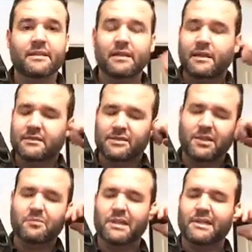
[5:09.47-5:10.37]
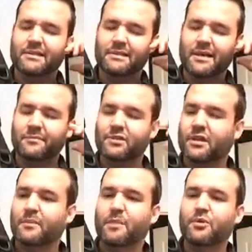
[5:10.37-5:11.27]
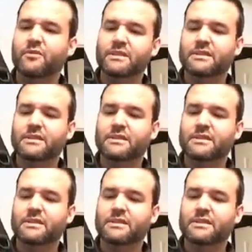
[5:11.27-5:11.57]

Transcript: Now I'm talking about movies.